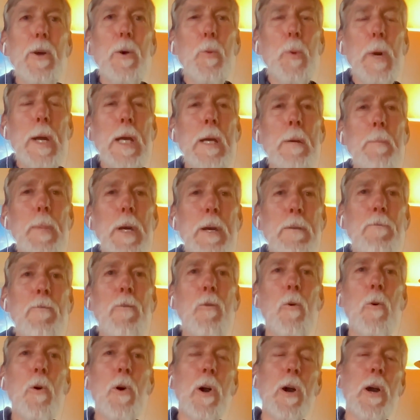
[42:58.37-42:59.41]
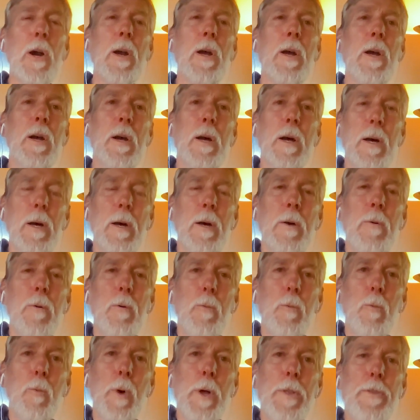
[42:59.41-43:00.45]
a week before
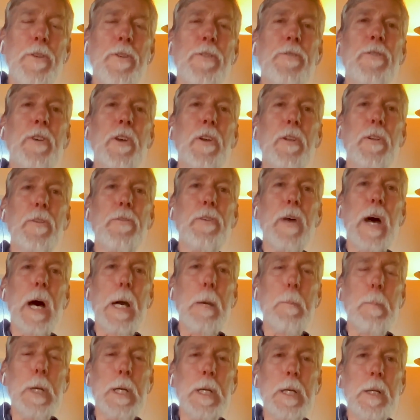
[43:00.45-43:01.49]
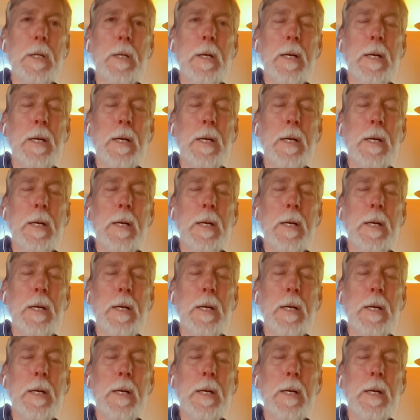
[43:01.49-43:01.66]
with the psilocybin.